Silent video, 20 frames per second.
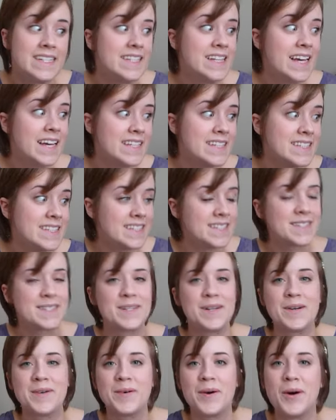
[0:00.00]
Yes,
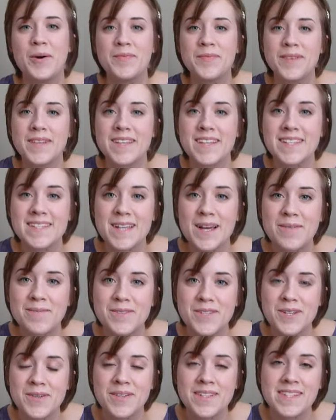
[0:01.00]
so hopefully this
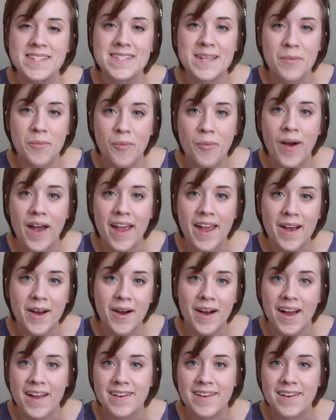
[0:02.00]
helps you in some way.